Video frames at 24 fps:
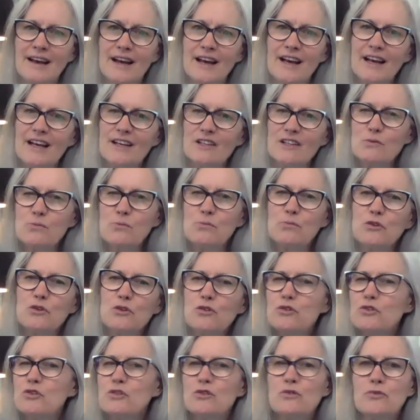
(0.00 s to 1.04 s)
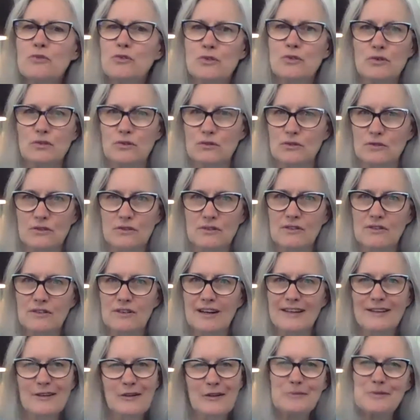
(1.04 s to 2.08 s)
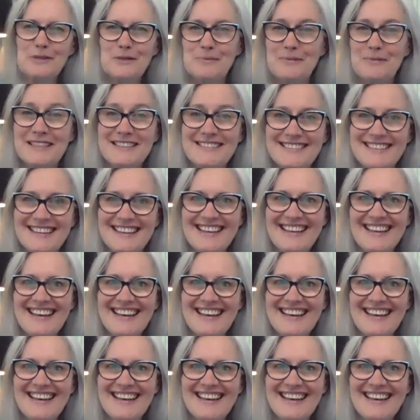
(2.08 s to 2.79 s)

as beautiful and optimistic